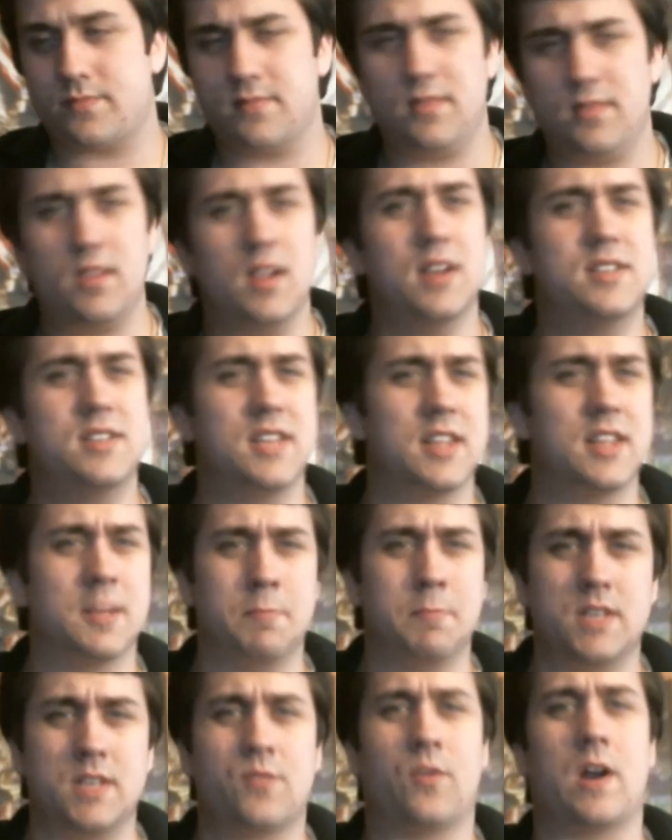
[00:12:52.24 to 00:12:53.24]
Is it the
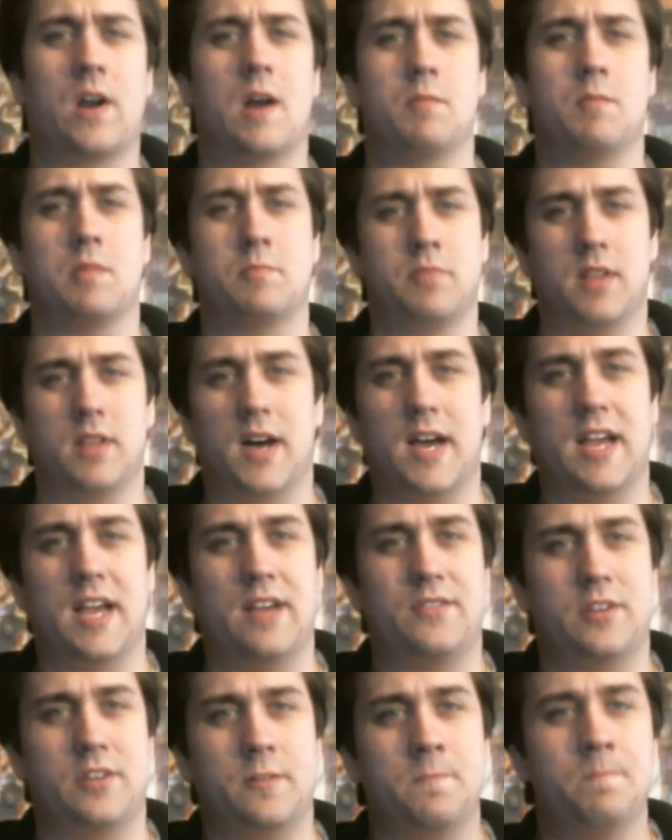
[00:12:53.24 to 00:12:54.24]
best Fire Emblem plot ever?